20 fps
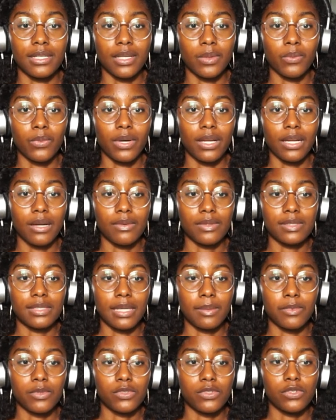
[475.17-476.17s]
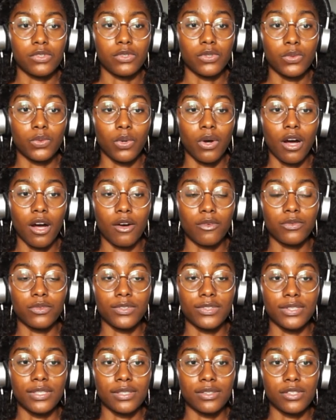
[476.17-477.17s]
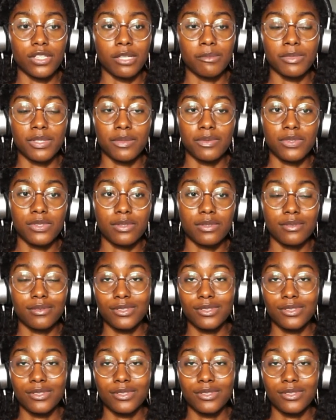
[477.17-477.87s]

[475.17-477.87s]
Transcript: and what I was able to offer in terms of